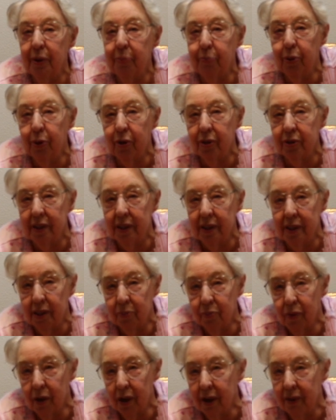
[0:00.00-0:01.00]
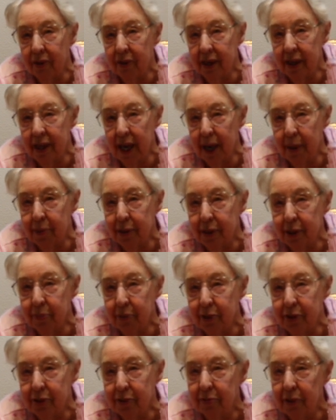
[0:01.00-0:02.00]
reported them, one of the neighbours
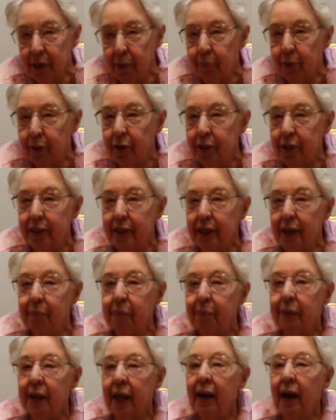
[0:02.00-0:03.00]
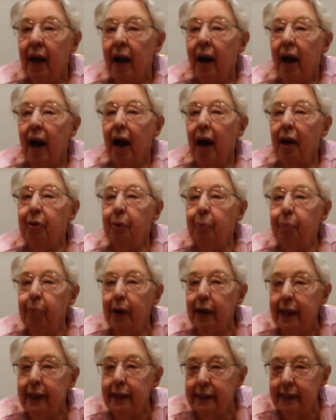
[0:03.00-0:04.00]
must have reported them, and the
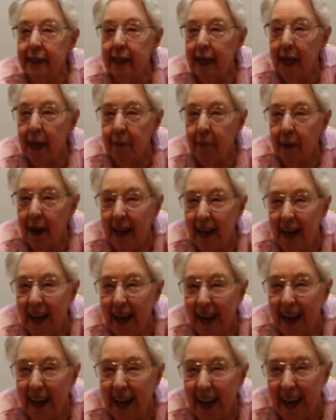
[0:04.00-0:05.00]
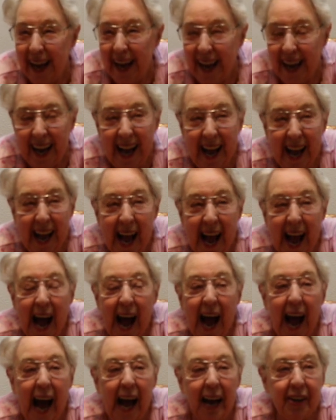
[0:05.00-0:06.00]
police came.
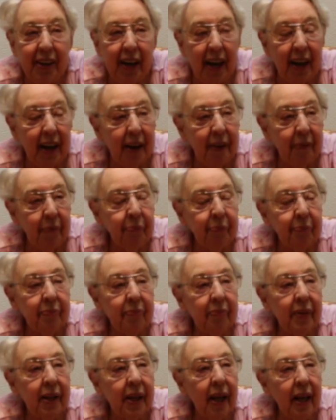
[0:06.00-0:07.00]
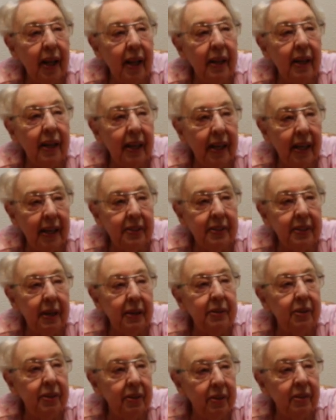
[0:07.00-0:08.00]
And he
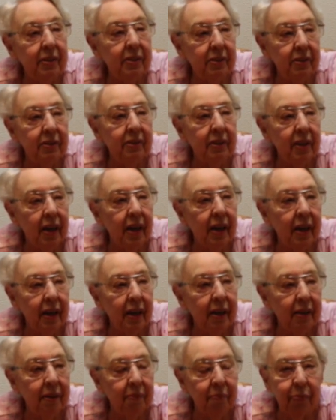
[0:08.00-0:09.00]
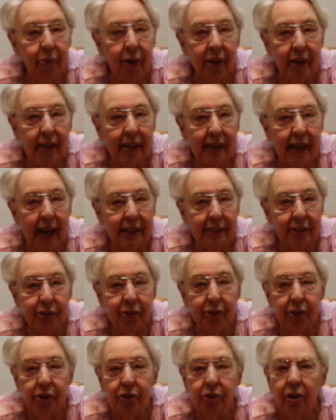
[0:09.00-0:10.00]
said, Bernard
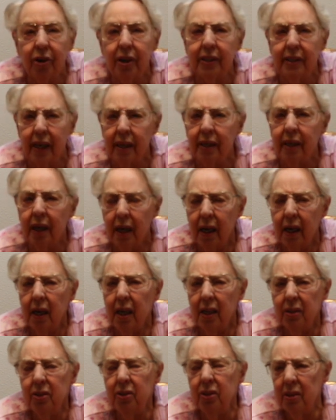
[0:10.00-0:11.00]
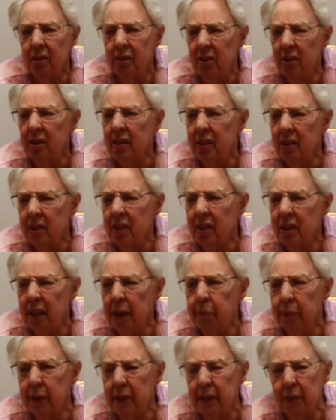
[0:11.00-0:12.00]
answered the door and said, just
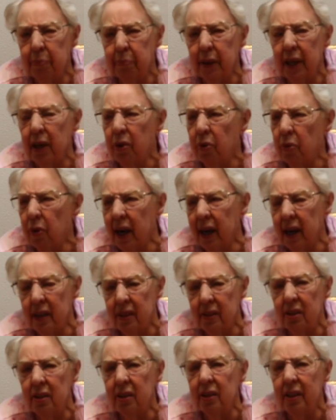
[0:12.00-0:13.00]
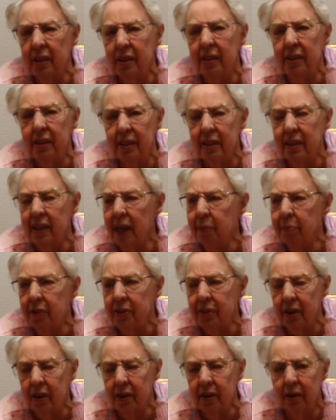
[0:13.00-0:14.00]
keep it a bit quieter, your
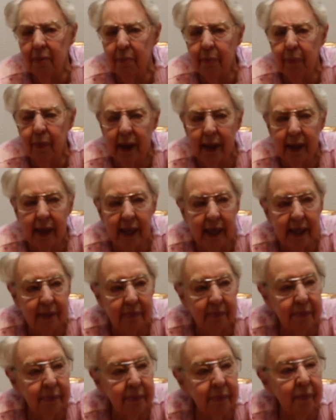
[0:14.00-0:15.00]
neighbours are complaining.